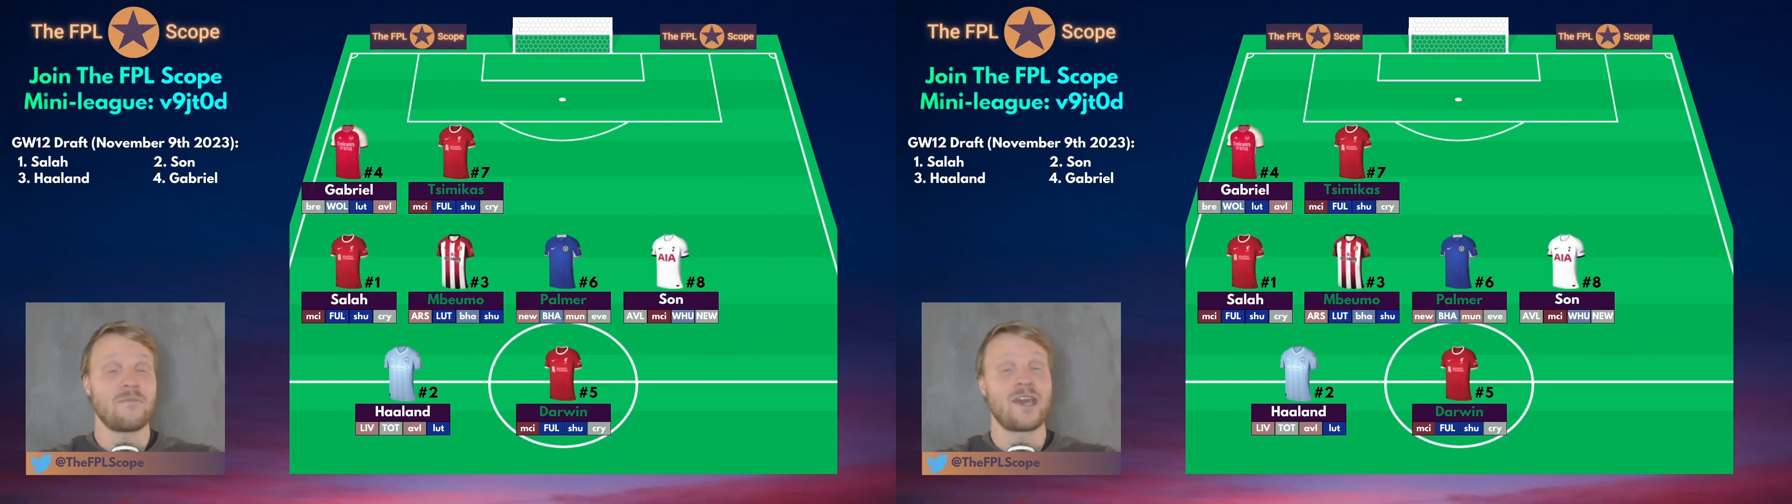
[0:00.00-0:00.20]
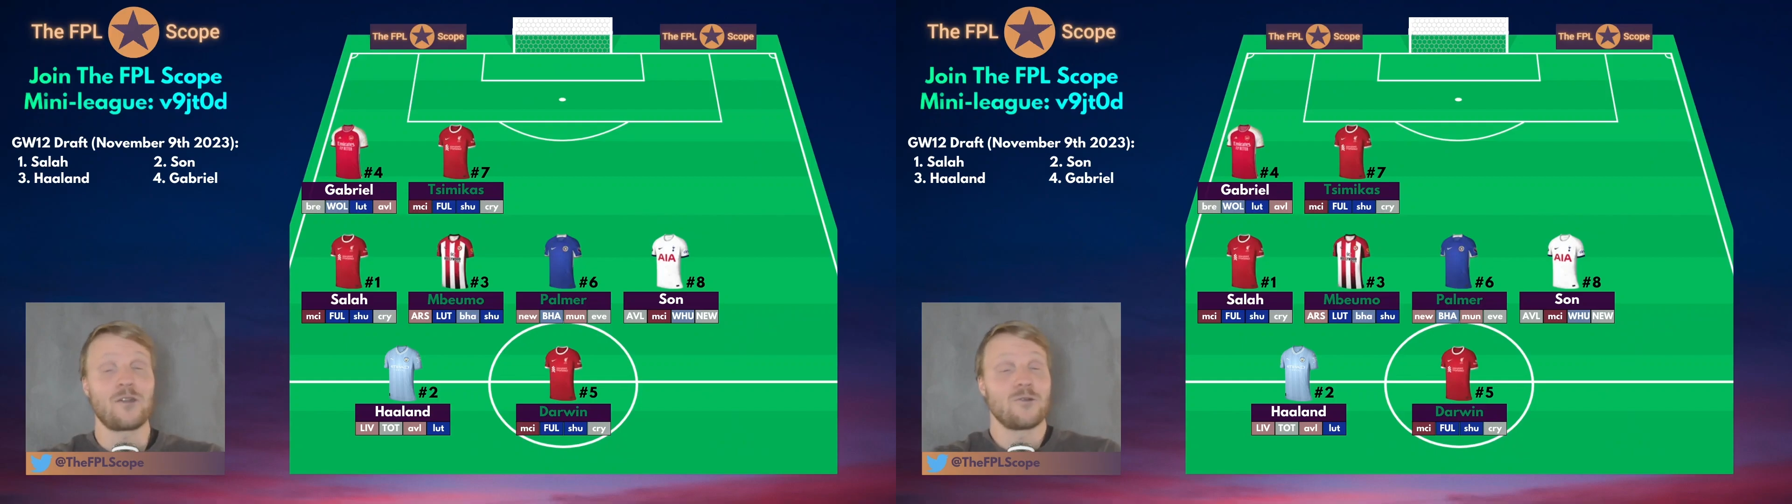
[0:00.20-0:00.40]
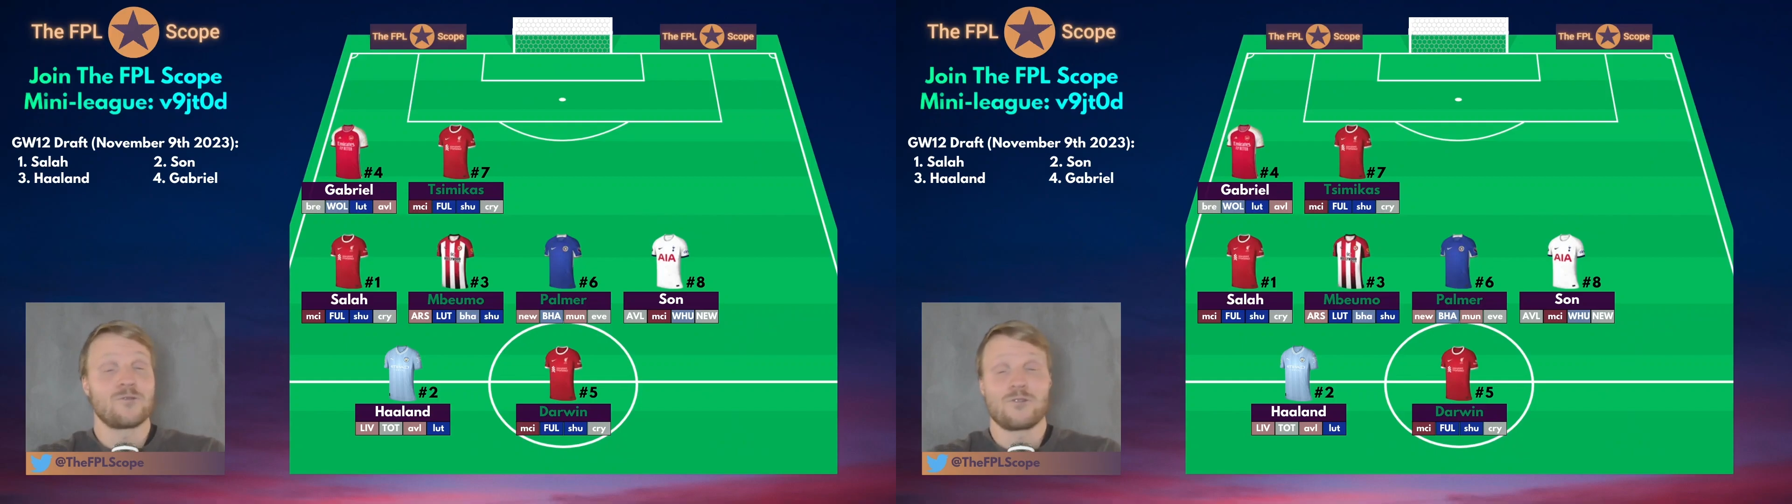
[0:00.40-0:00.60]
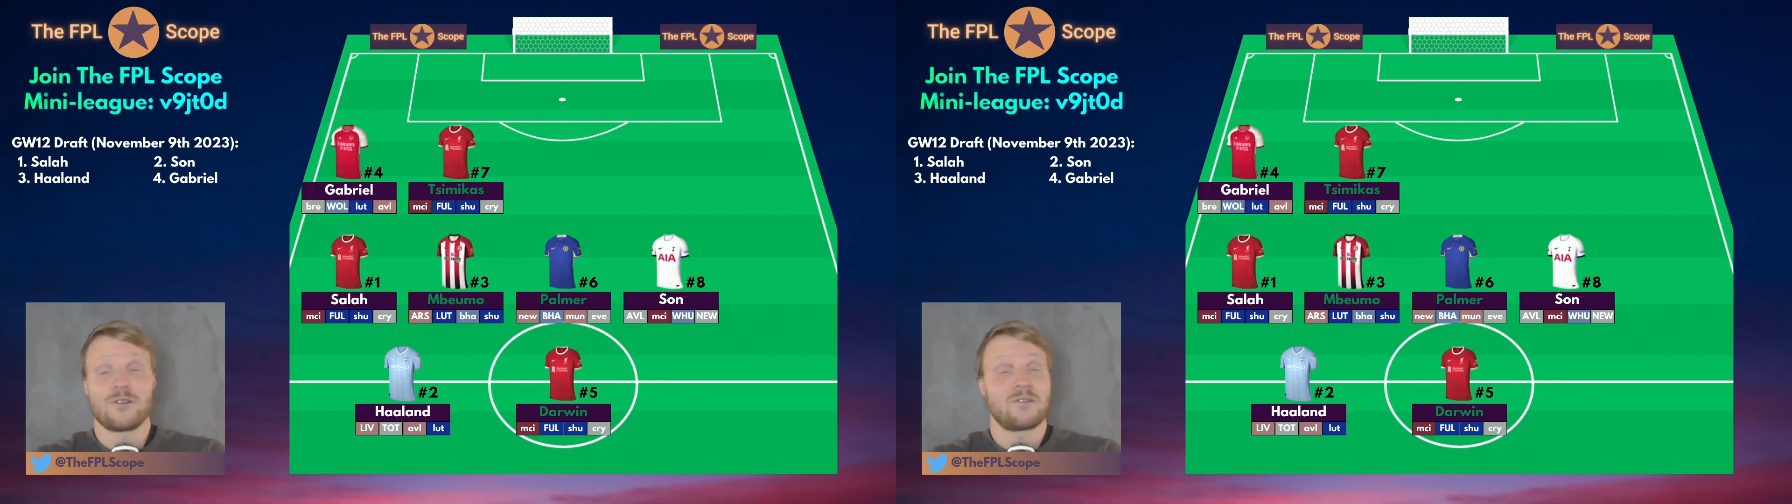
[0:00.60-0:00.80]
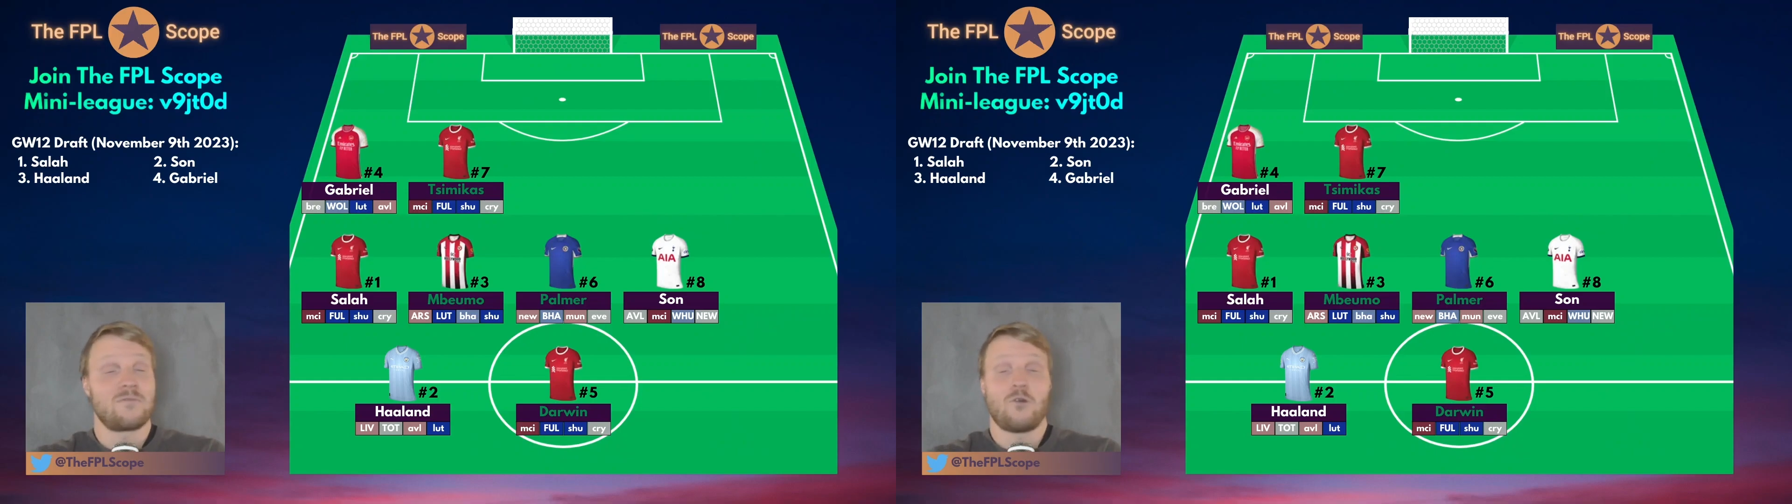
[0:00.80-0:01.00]
he could also
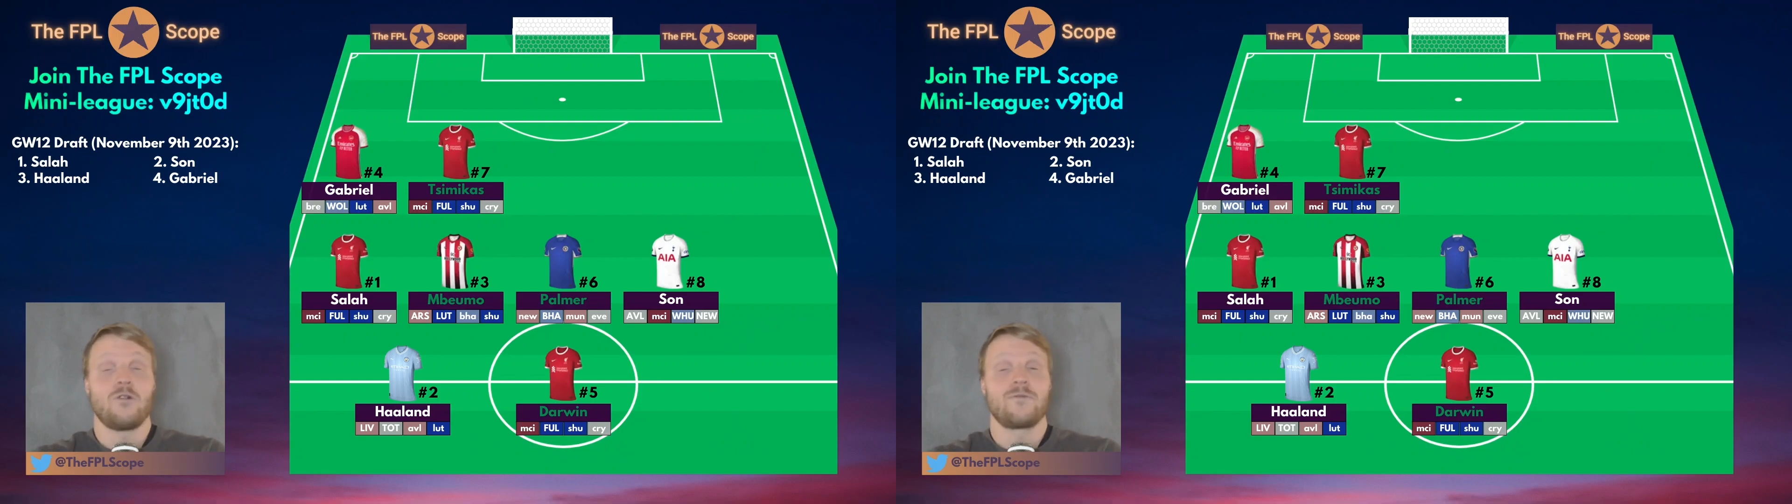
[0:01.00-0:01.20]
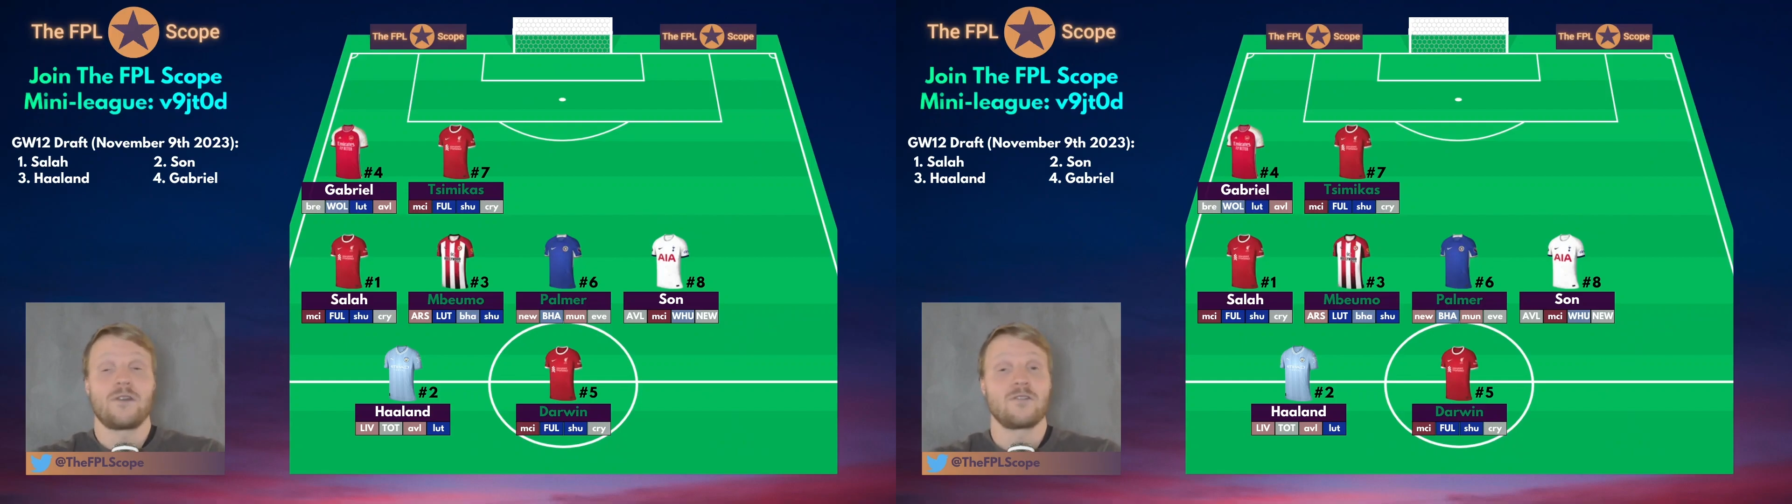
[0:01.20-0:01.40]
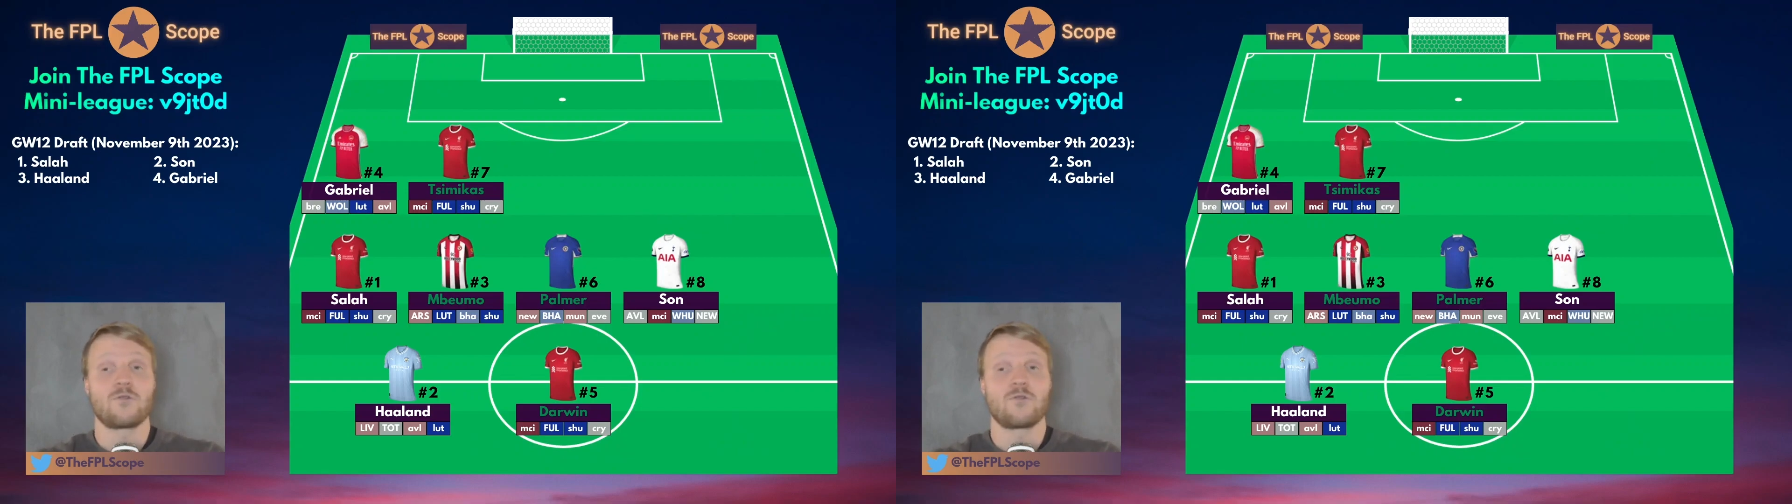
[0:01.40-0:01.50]
just all of a sudden